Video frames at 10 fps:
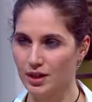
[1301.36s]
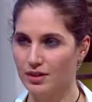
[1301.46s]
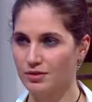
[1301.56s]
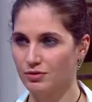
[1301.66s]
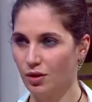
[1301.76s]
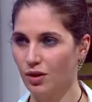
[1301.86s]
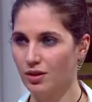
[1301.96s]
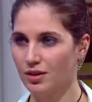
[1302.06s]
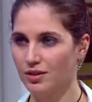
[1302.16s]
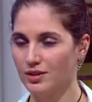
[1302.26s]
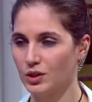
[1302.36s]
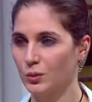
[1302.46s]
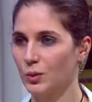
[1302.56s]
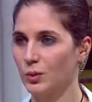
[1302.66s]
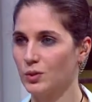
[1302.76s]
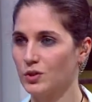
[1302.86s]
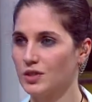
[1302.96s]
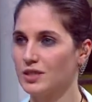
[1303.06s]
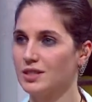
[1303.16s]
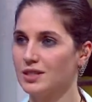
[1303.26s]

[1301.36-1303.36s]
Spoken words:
and a fog. That was